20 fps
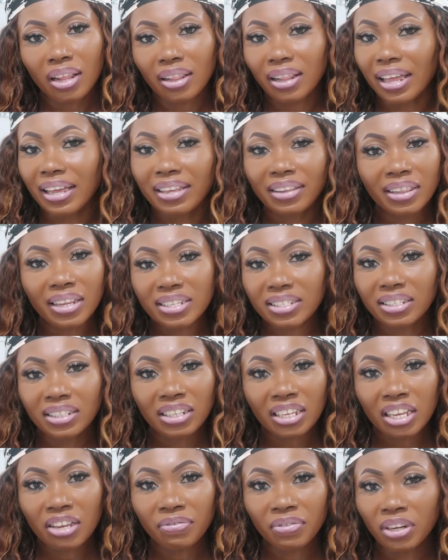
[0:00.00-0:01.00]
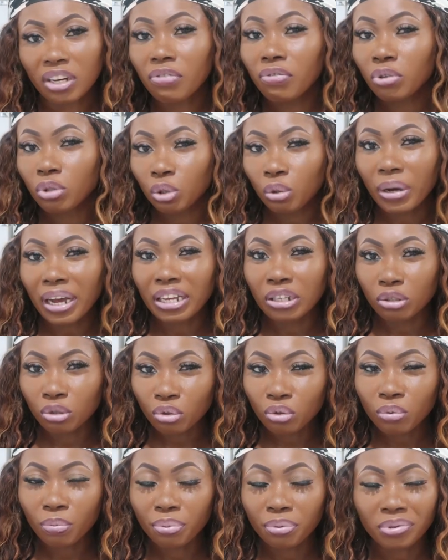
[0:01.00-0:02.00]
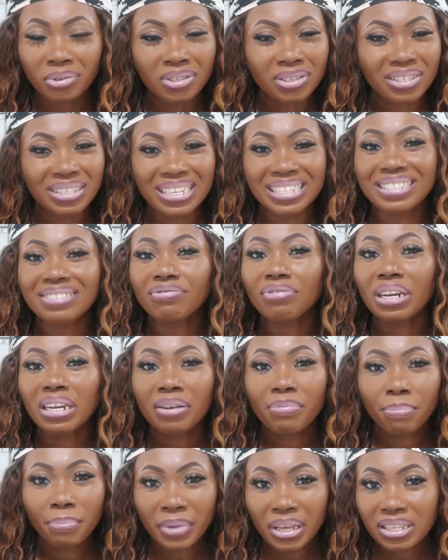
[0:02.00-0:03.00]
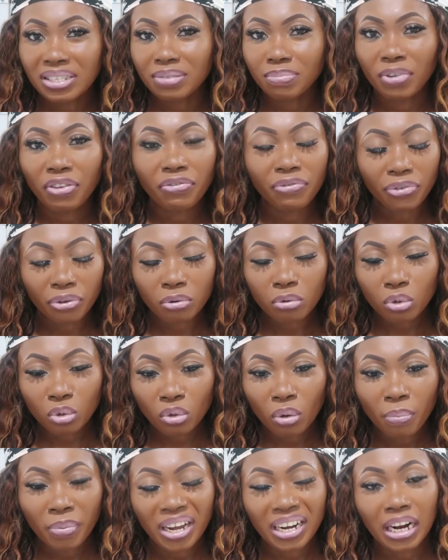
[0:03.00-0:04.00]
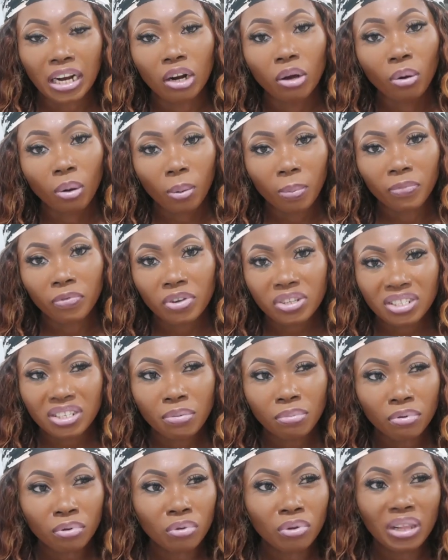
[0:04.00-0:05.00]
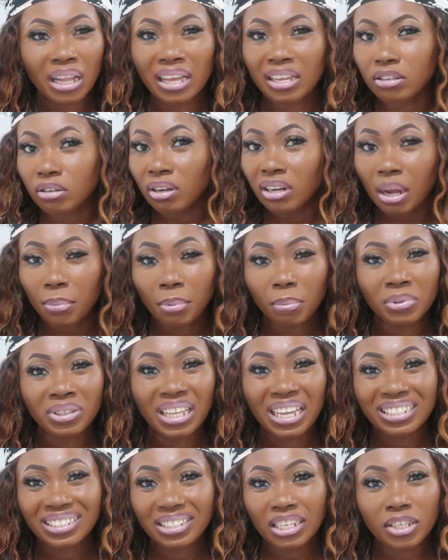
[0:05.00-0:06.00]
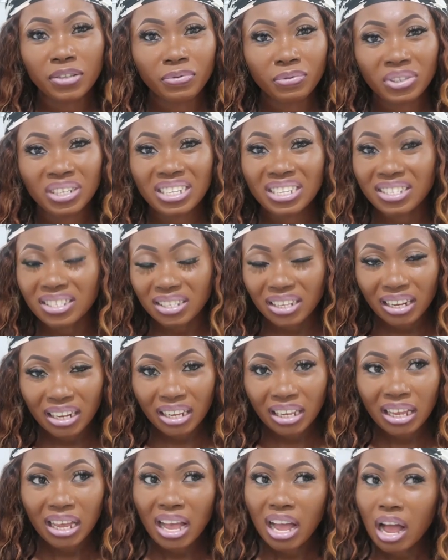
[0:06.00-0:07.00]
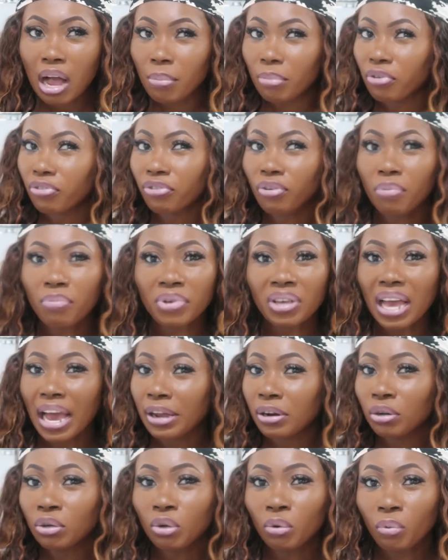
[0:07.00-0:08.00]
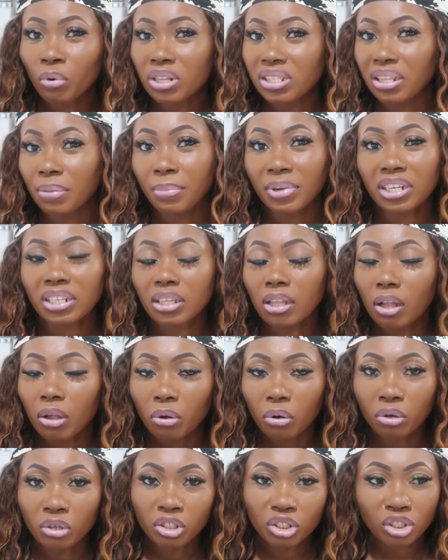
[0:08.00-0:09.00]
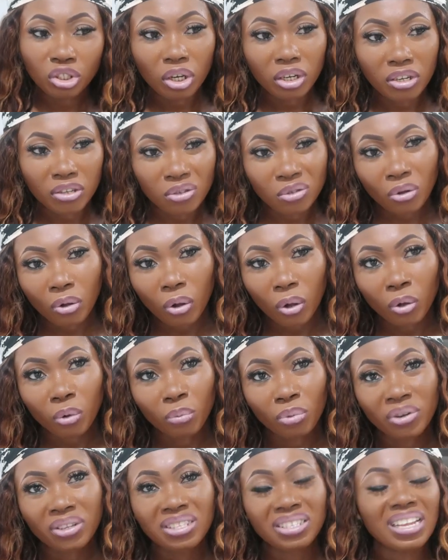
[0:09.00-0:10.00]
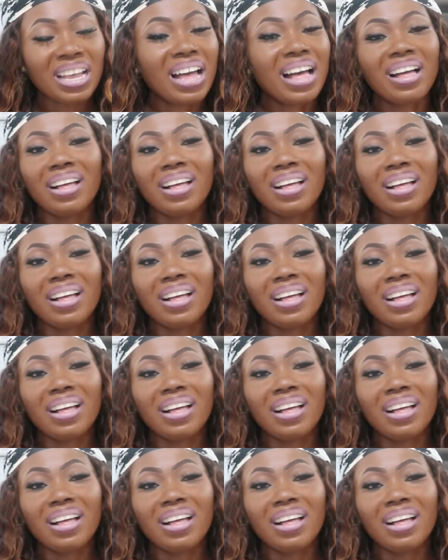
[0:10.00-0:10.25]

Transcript: like late in the evening, even though I do, but it really makes me feel so bad and uncomfortable. Like, so other people digest food easily, but for me, I don't know what the medical condition is called, but